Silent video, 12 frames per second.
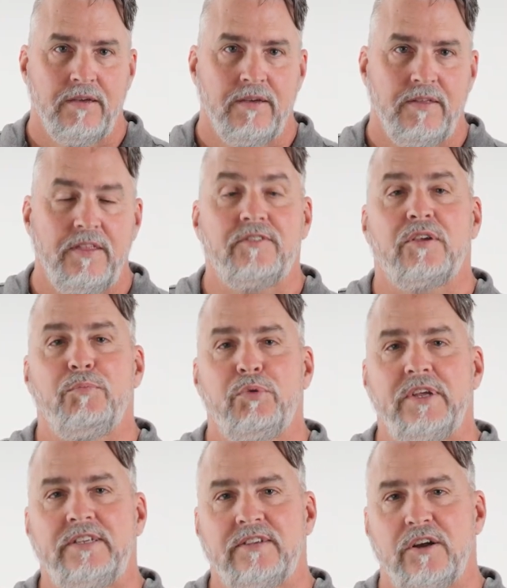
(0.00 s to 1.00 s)
This
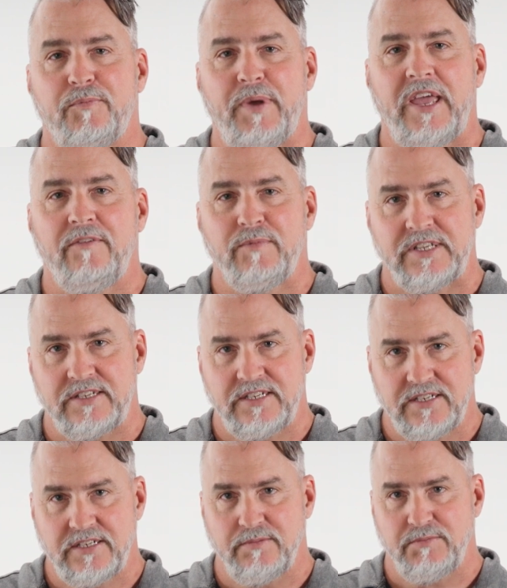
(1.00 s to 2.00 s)
completes our pavement
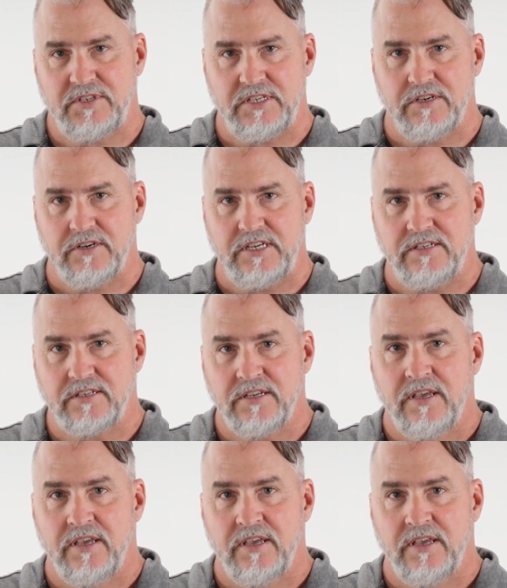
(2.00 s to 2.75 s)
system series.